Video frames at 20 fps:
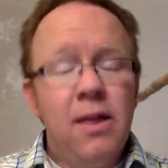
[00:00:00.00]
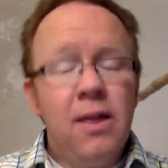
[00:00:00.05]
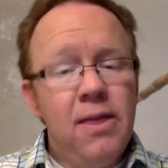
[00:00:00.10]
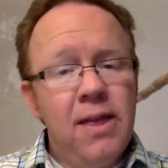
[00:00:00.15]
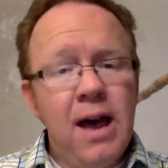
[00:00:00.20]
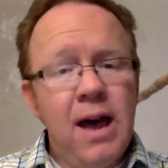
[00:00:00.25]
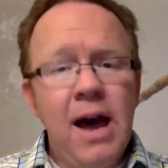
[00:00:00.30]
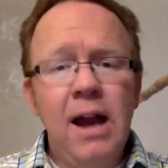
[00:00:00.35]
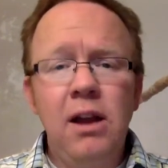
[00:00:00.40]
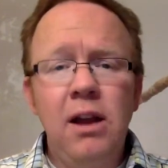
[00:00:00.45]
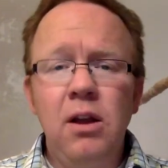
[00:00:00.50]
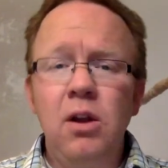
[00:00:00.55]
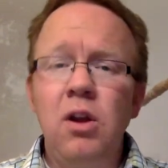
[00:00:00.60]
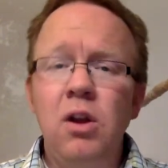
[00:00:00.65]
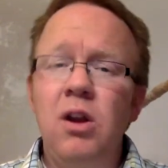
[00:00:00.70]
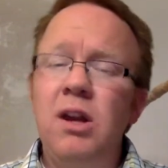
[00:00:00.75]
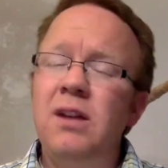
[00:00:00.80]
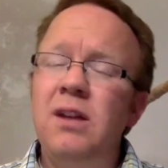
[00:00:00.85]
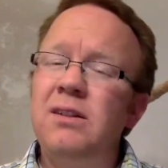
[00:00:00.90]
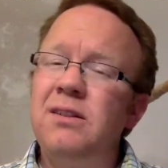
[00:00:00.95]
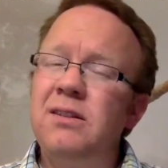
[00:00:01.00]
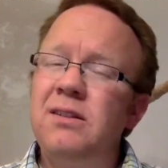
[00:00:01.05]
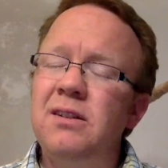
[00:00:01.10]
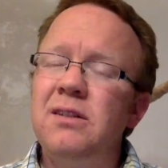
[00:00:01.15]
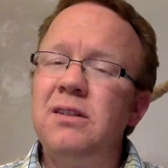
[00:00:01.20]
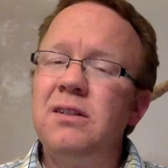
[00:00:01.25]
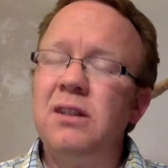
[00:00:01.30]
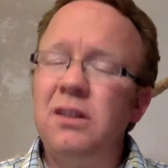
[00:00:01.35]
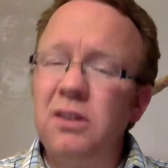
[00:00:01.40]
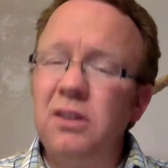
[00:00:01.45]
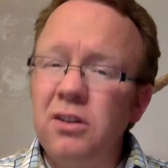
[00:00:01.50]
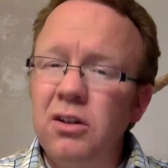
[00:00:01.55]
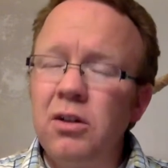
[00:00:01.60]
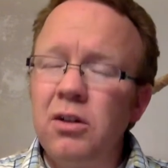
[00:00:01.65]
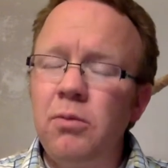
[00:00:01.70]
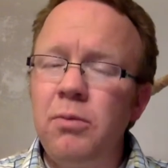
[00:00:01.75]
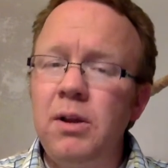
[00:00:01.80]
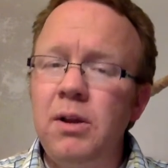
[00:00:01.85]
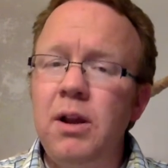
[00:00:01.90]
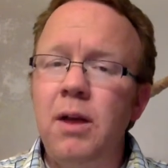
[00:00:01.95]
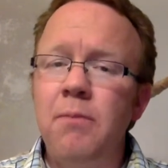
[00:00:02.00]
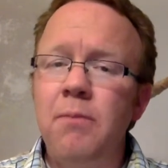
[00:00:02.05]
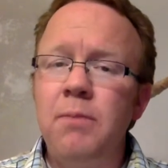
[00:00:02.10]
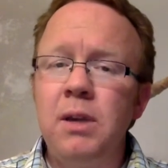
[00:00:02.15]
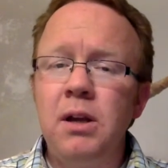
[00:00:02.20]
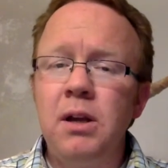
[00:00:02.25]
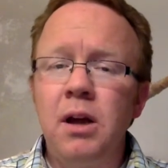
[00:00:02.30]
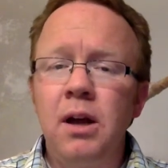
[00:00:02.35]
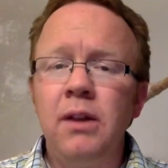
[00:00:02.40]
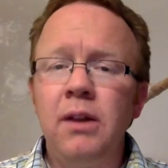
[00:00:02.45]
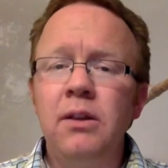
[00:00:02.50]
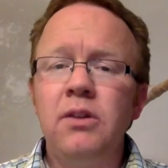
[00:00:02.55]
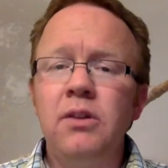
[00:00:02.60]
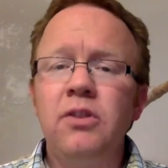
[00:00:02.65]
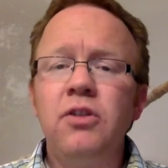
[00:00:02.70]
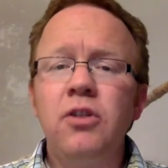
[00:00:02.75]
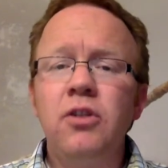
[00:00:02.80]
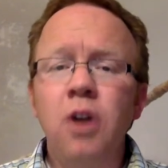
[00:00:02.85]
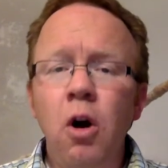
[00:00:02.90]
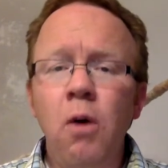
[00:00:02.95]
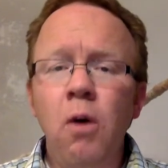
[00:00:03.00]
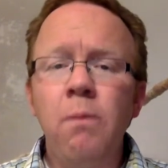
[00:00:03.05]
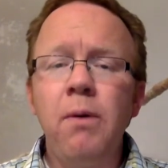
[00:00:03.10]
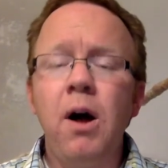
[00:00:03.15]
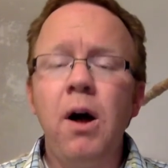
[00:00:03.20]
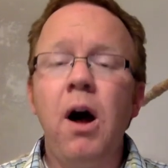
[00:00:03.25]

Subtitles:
that is just a little bit beyond the scope